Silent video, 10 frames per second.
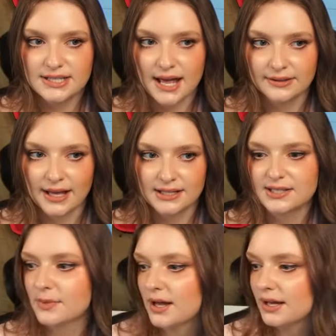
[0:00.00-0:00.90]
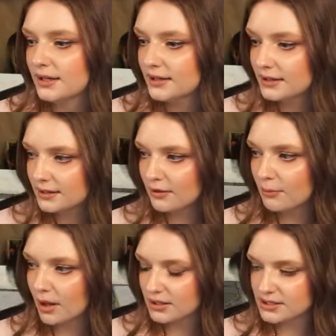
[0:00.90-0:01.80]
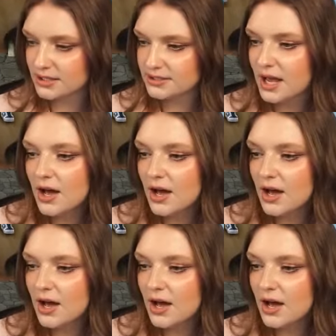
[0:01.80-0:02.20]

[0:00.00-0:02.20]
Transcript: to add that to my mods list.